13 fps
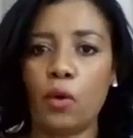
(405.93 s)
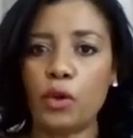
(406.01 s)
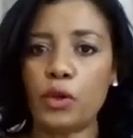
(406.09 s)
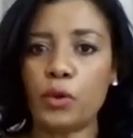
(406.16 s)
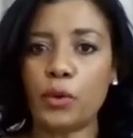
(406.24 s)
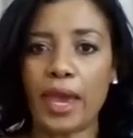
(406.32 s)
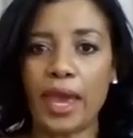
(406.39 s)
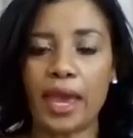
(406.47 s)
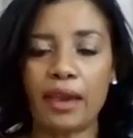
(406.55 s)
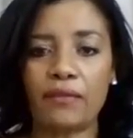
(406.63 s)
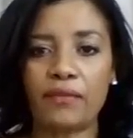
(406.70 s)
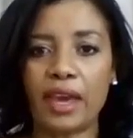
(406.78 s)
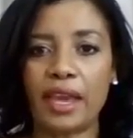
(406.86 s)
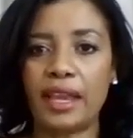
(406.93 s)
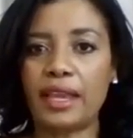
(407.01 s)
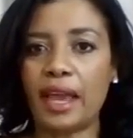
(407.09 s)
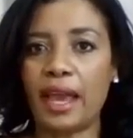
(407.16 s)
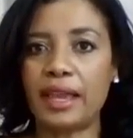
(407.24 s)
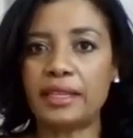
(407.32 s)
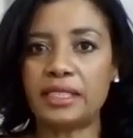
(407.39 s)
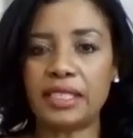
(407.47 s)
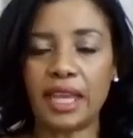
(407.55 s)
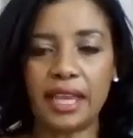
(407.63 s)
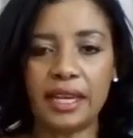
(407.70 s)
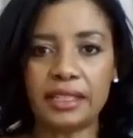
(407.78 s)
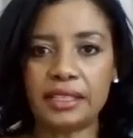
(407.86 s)
or you have a
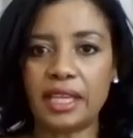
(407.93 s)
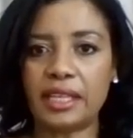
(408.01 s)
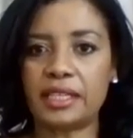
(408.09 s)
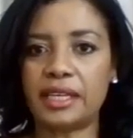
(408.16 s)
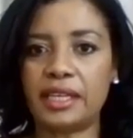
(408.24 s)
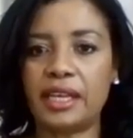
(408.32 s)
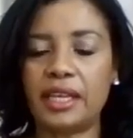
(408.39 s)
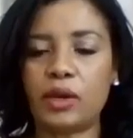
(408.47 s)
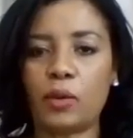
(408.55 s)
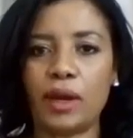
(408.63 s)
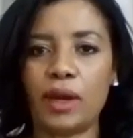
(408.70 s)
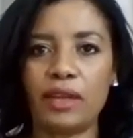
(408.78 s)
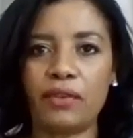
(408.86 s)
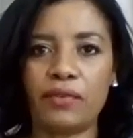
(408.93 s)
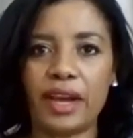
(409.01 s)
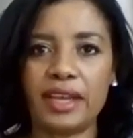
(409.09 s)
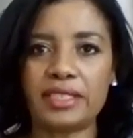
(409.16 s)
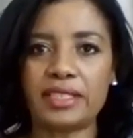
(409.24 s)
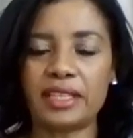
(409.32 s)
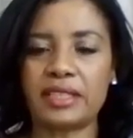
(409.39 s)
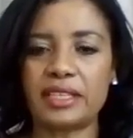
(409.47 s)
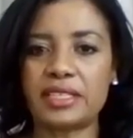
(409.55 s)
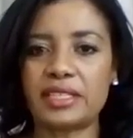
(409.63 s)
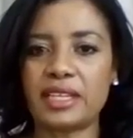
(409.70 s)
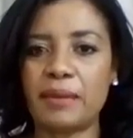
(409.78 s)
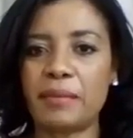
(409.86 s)
tenant that really qualifies at
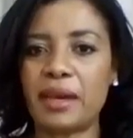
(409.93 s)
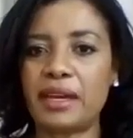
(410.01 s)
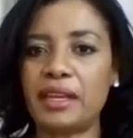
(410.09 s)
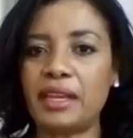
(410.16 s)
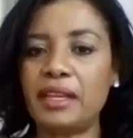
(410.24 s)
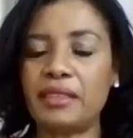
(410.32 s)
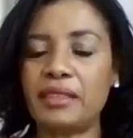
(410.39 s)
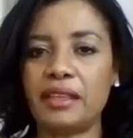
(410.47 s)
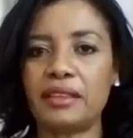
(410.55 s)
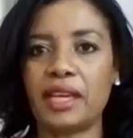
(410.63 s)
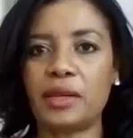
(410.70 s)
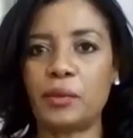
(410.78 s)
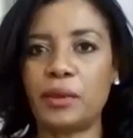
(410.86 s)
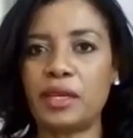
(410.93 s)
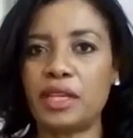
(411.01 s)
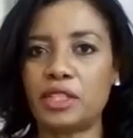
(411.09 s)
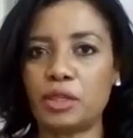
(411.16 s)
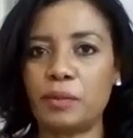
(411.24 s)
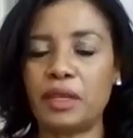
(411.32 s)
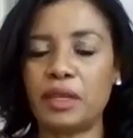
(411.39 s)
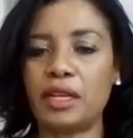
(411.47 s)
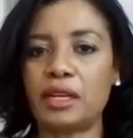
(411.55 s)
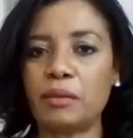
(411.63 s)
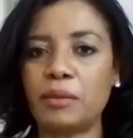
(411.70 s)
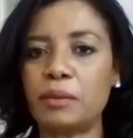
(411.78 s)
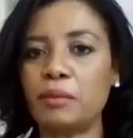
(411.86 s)
this time, I really think that we need to be a
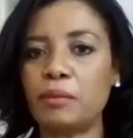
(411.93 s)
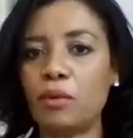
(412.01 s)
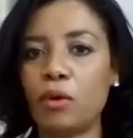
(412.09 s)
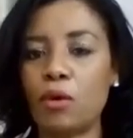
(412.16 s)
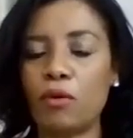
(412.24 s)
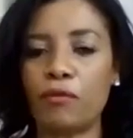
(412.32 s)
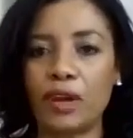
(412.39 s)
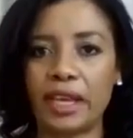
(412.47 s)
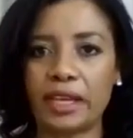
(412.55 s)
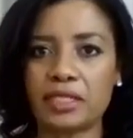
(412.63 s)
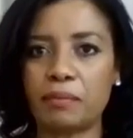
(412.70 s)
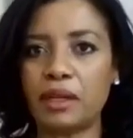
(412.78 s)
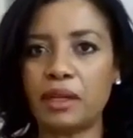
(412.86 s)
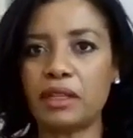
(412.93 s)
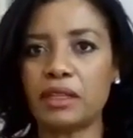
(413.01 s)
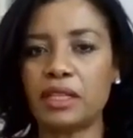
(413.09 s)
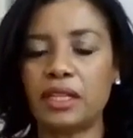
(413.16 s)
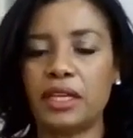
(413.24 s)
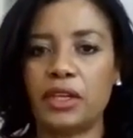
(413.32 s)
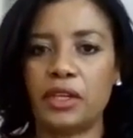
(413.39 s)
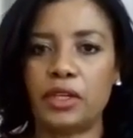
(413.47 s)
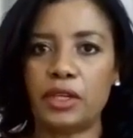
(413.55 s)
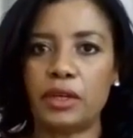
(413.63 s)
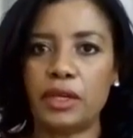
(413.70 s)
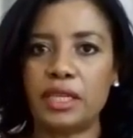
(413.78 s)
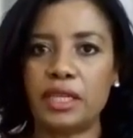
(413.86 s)
little bit more flexible,
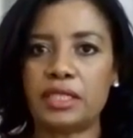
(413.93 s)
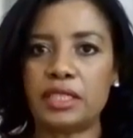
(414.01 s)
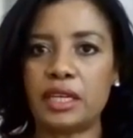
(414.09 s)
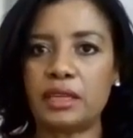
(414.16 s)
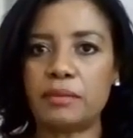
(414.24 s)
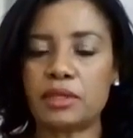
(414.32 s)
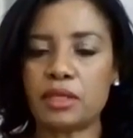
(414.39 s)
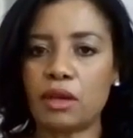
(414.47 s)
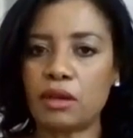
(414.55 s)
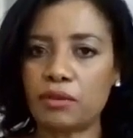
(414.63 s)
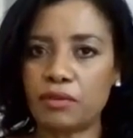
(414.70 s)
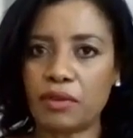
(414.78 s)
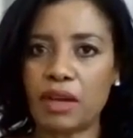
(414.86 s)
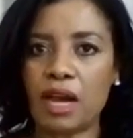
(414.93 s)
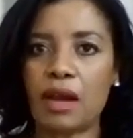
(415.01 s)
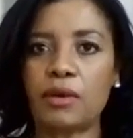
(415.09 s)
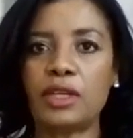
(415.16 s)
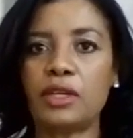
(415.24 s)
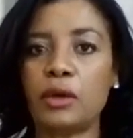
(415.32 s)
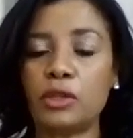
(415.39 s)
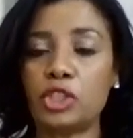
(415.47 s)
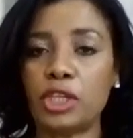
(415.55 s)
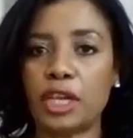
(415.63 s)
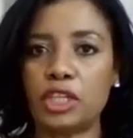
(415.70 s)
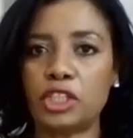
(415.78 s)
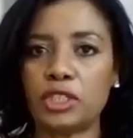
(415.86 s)
in terms of our
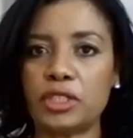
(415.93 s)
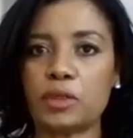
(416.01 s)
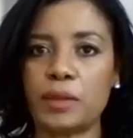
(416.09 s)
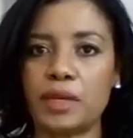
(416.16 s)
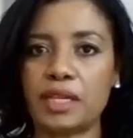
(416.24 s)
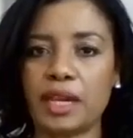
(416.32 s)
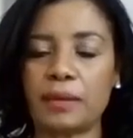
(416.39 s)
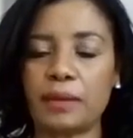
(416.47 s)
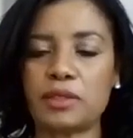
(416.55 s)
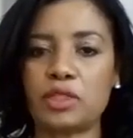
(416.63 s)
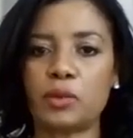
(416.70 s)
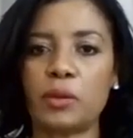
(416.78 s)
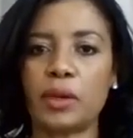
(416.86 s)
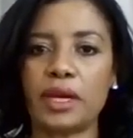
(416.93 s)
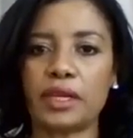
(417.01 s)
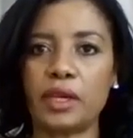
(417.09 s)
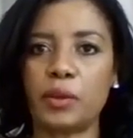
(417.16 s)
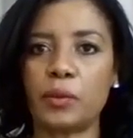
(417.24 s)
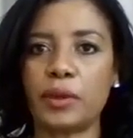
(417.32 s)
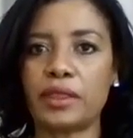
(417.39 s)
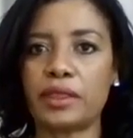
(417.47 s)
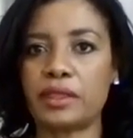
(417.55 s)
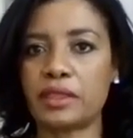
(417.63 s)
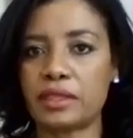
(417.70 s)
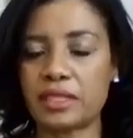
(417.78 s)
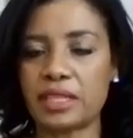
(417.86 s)
negotiations when it comes to working with
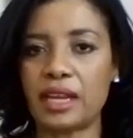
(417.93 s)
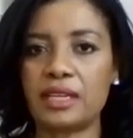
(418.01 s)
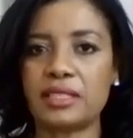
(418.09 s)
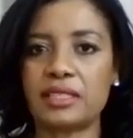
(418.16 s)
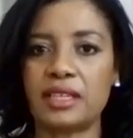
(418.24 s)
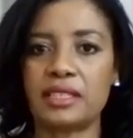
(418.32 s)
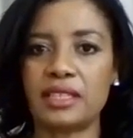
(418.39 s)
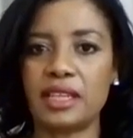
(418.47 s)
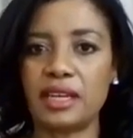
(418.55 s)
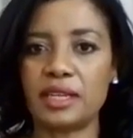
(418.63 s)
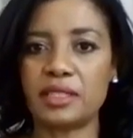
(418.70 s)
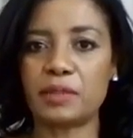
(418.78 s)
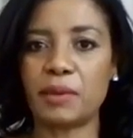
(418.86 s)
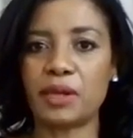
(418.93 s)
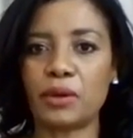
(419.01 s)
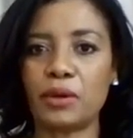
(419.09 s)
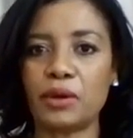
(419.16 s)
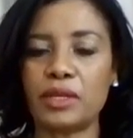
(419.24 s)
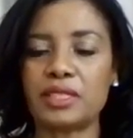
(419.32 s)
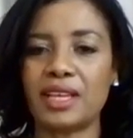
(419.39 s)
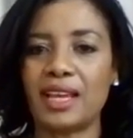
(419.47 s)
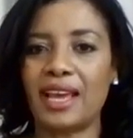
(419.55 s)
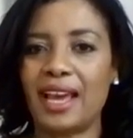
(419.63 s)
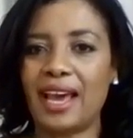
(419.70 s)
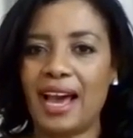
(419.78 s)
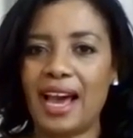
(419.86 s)
sellers and tenants, because
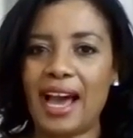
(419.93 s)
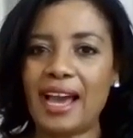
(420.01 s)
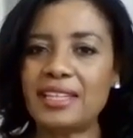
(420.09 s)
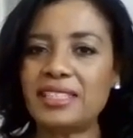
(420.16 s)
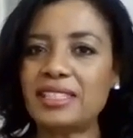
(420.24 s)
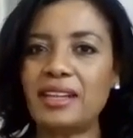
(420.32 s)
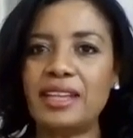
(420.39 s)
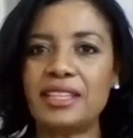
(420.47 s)
I still